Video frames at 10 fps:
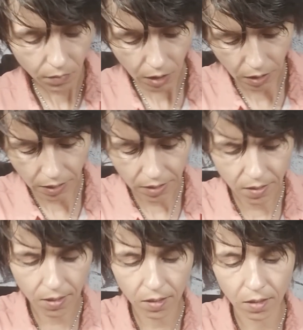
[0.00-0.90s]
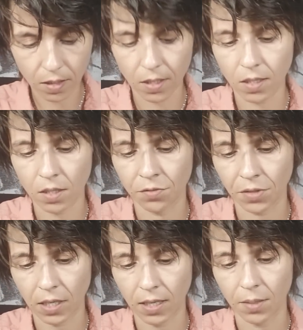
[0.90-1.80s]
Let's see the Six
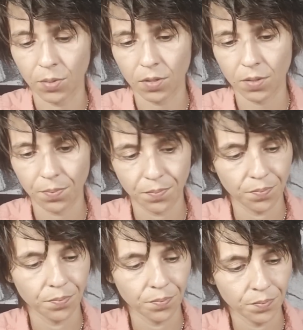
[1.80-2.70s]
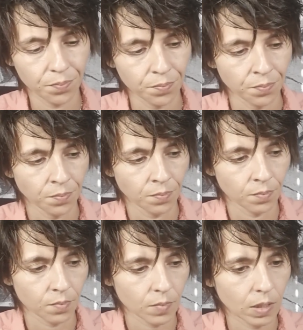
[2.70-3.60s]
of Cups.
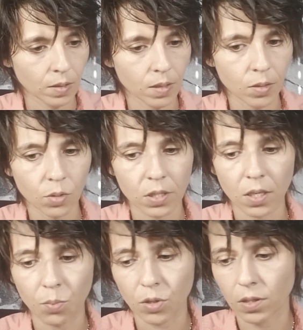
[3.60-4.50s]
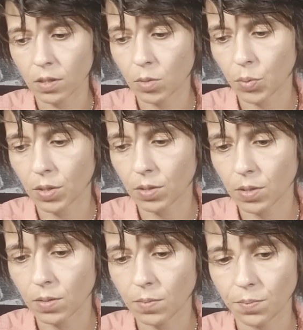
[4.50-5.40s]
Let's see what's up with this
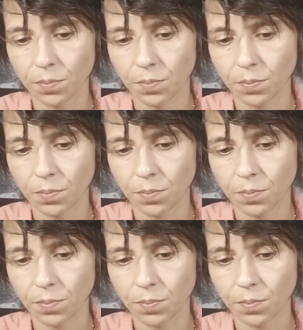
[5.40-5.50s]
person.